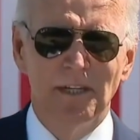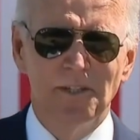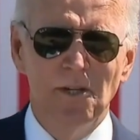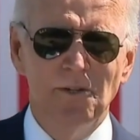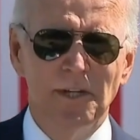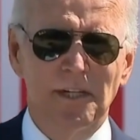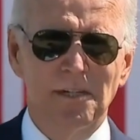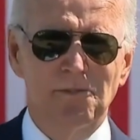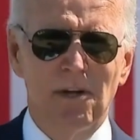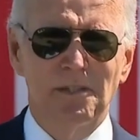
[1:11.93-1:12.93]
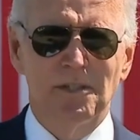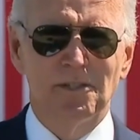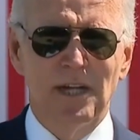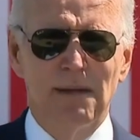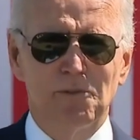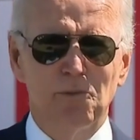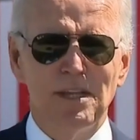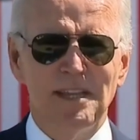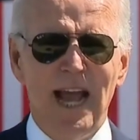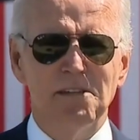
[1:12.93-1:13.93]
union construction jobs,
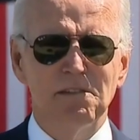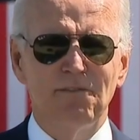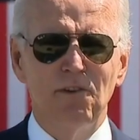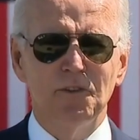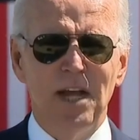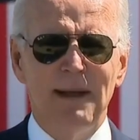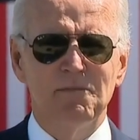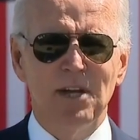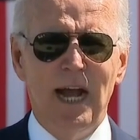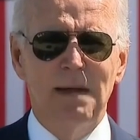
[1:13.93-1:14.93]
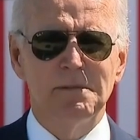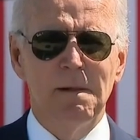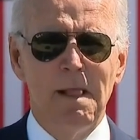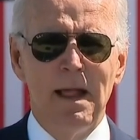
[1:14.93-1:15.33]
3,000 full time jobs